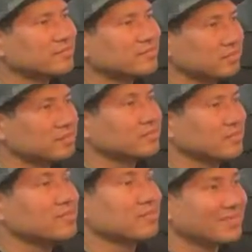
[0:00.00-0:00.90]
and it's
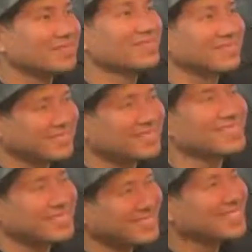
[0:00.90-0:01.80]
windy. And
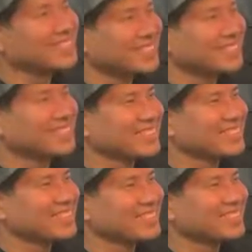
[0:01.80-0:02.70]
like about a half hour
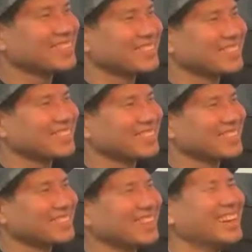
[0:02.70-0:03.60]
into it, I'm like, I'm